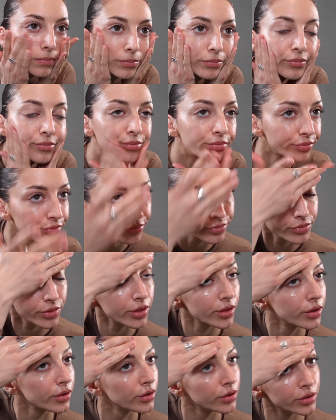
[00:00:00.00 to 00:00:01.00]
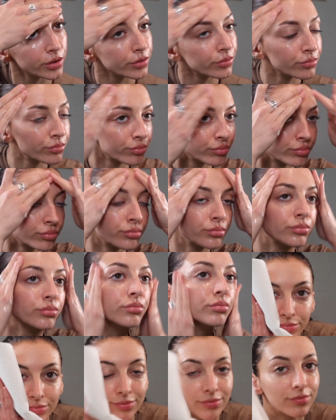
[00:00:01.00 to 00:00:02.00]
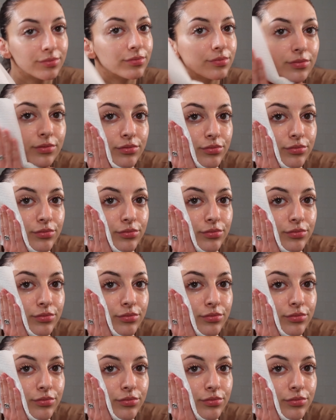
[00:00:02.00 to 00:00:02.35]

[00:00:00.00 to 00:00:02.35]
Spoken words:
finding a routine that works for you and